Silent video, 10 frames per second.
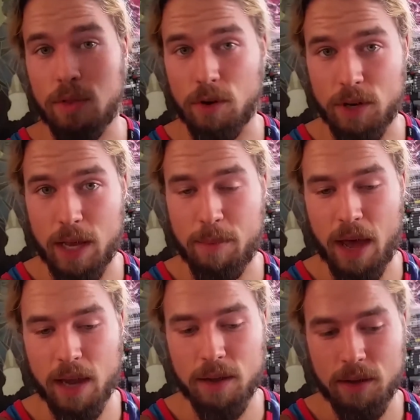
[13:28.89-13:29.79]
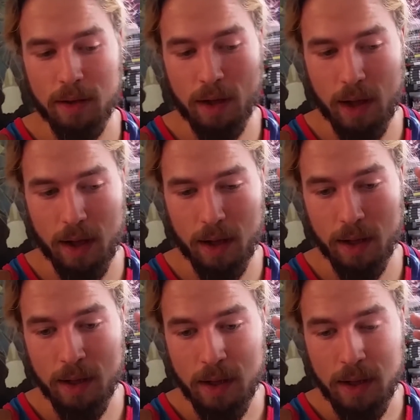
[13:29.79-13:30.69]
Third day back,
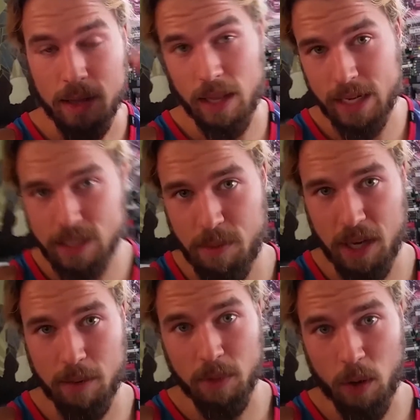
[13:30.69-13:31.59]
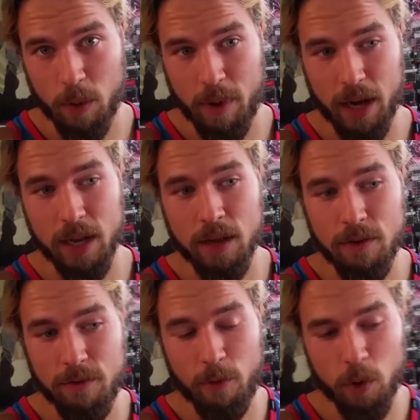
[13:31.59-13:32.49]
light to medium, lower body.
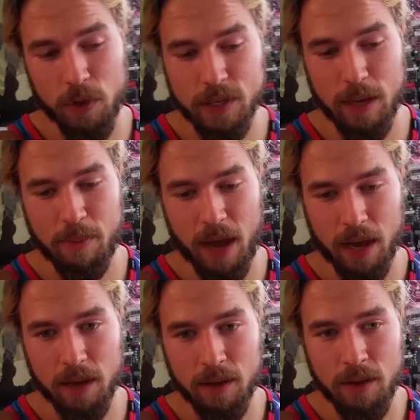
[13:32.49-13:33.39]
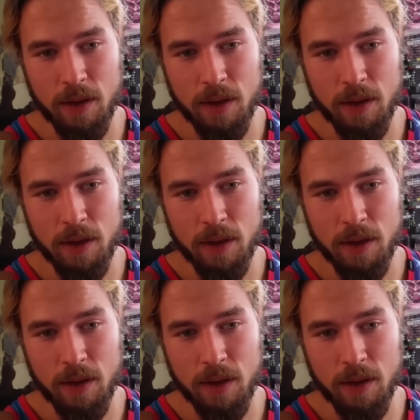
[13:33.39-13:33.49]
Fourth day back,